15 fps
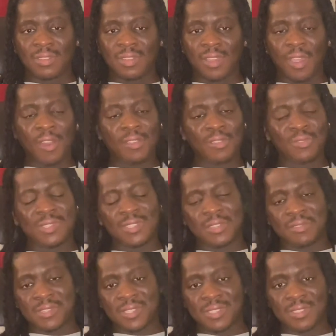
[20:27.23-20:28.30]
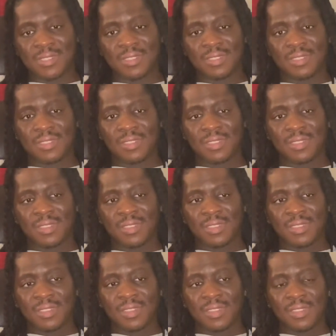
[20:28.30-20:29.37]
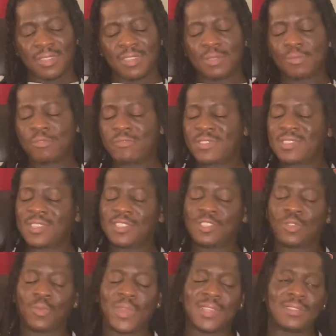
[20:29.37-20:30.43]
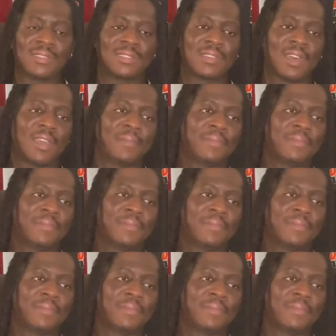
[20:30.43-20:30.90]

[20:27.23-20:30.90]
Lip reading: Are you serious? This movie is such a waste of time.